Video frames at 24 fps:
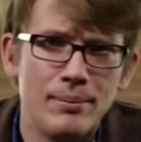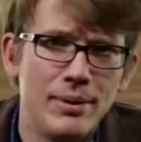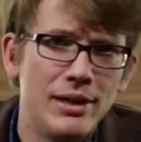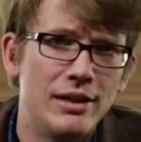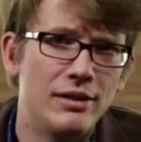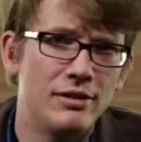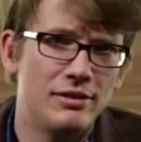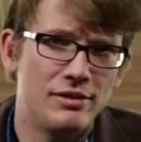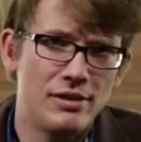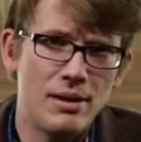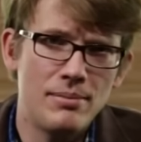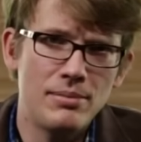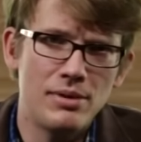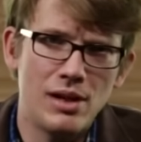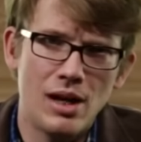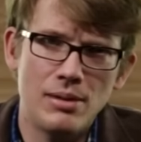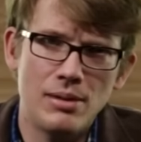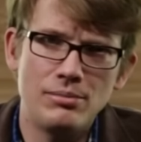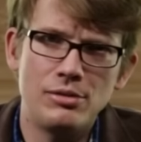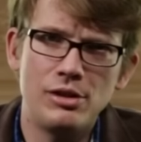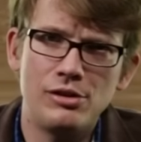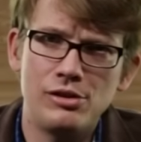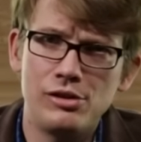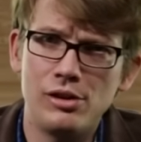because
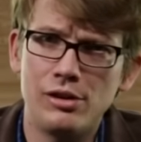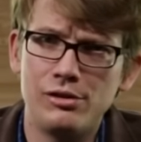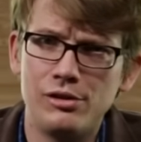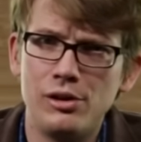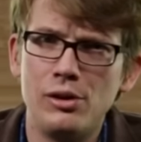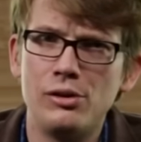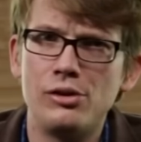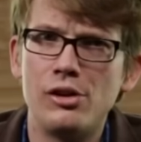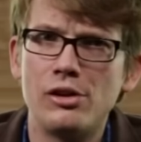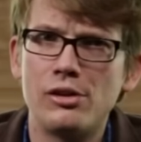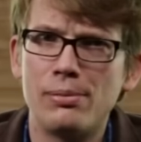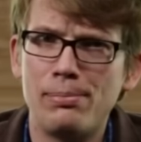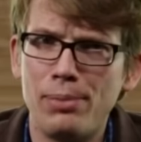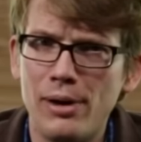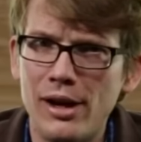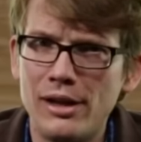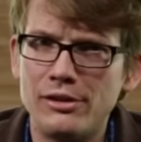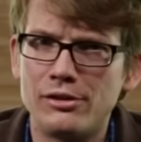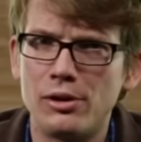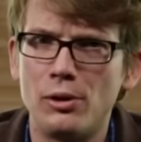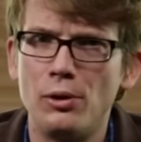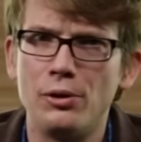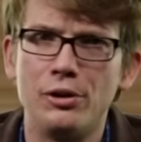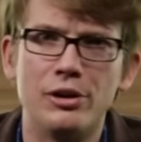sometimes it's just used as a
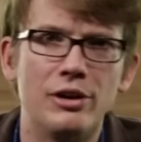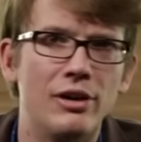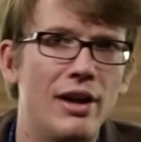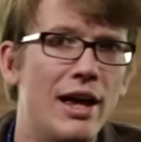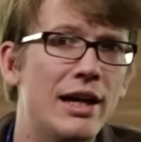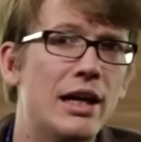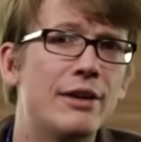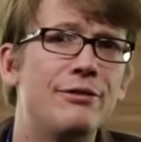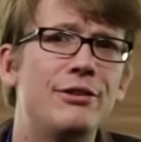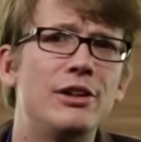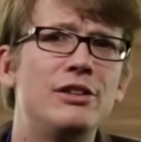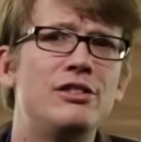placeholder, like if